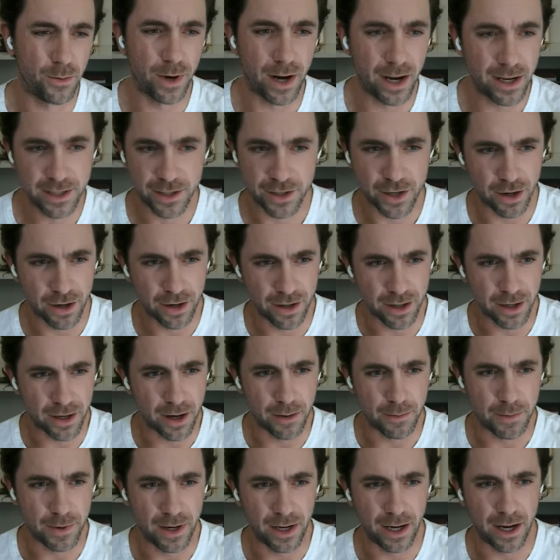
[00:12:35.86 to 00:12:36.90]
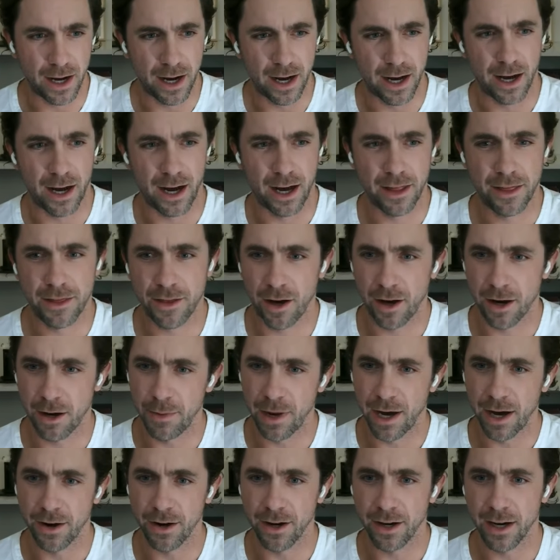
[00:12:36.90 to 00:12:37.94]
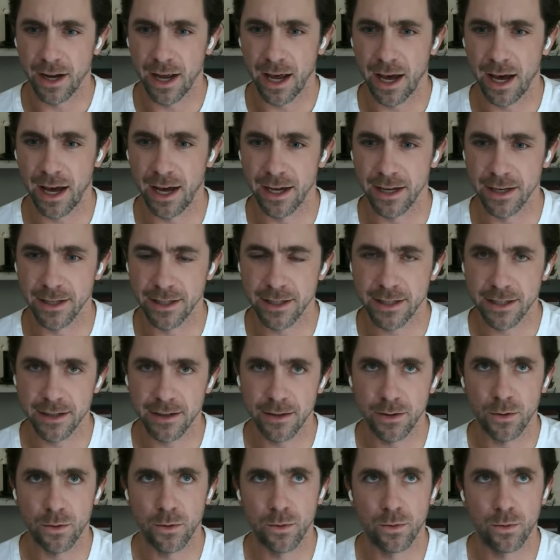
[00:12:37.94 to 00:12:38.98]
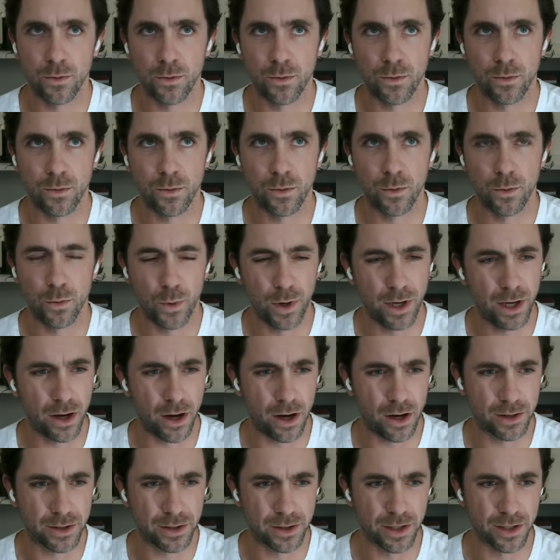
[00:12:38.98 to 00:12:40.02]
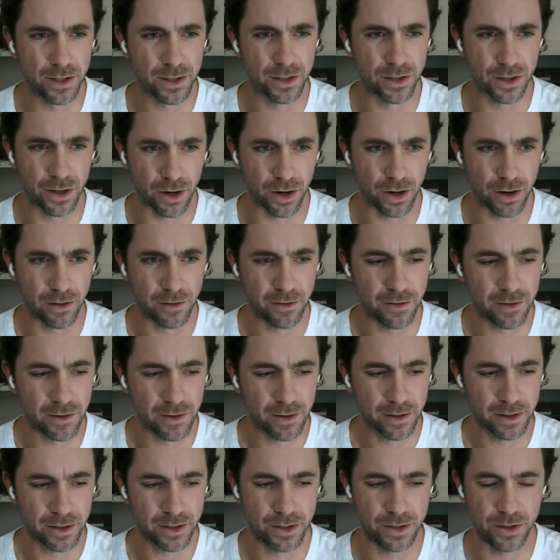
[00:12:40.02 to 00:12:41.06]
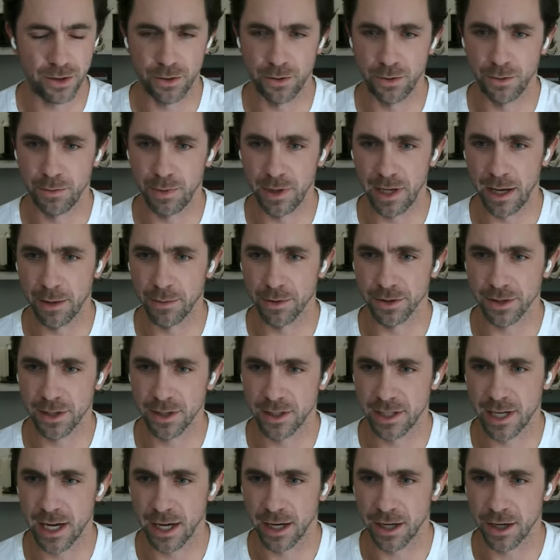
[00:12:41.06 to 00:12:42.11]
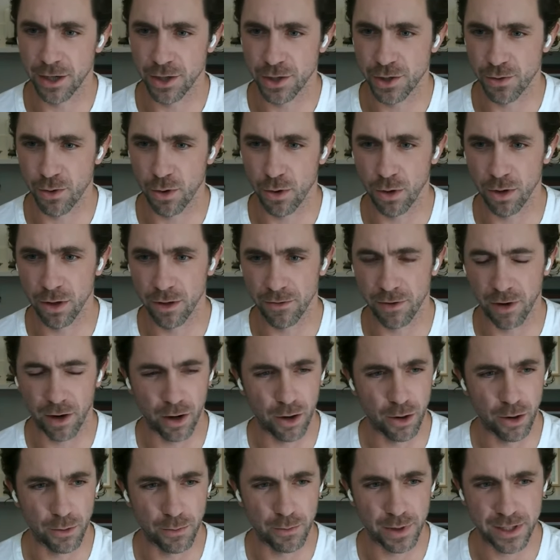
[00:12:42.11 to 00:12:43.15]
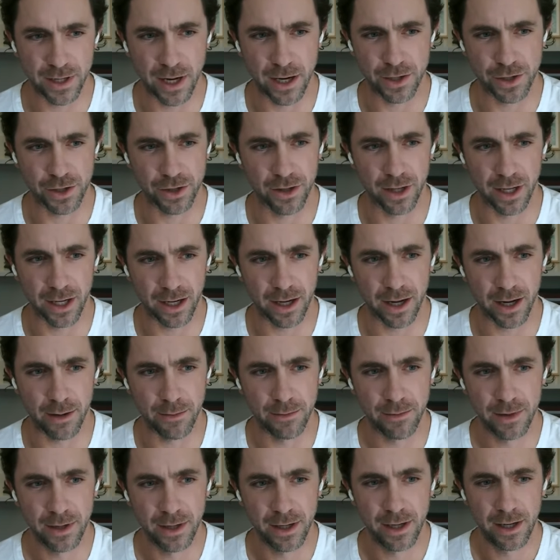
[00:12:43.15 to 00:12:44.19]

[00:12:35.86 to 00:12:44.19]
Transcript: When I started the company, I thought about it as we all deserve to be able to take control of our own potential income.